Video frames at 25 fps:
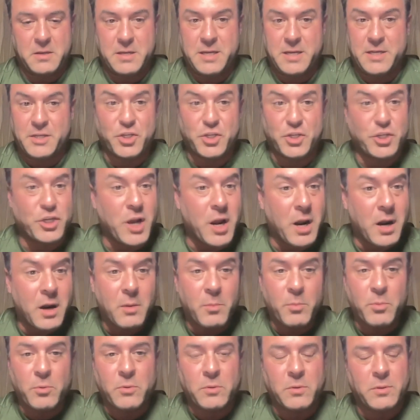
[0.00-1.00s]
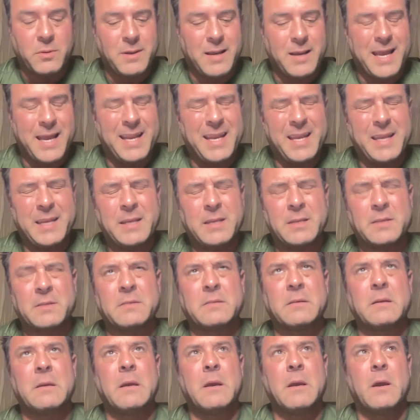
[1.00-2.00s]
it's shareable, and it
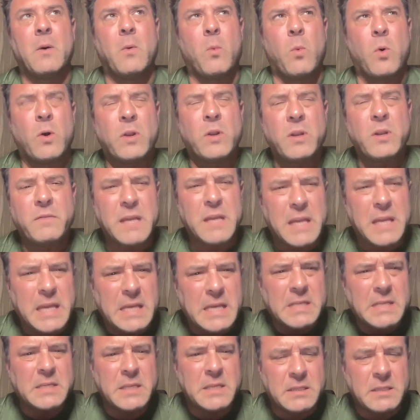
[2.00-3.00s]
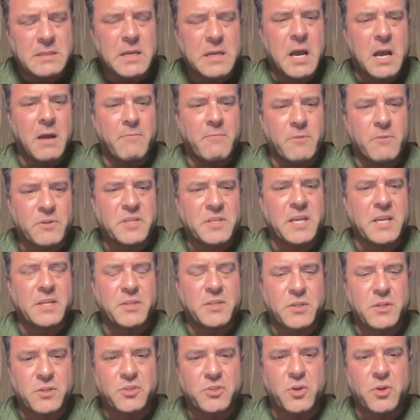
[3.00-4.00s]
is one of the easiest
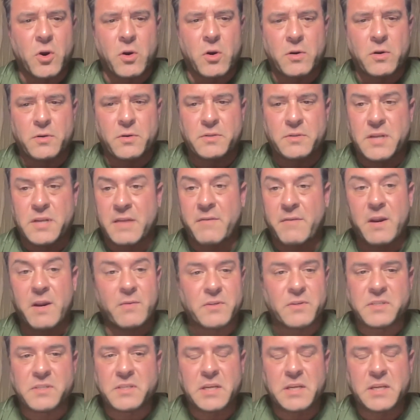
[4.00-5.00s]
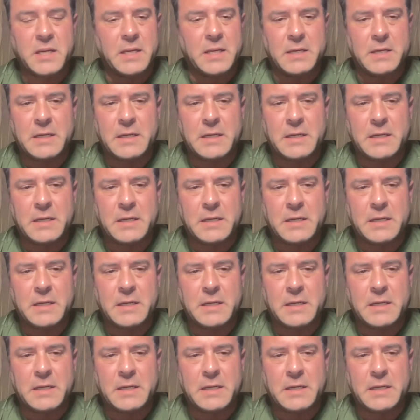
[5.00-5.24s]
conversation starters I've ever seen.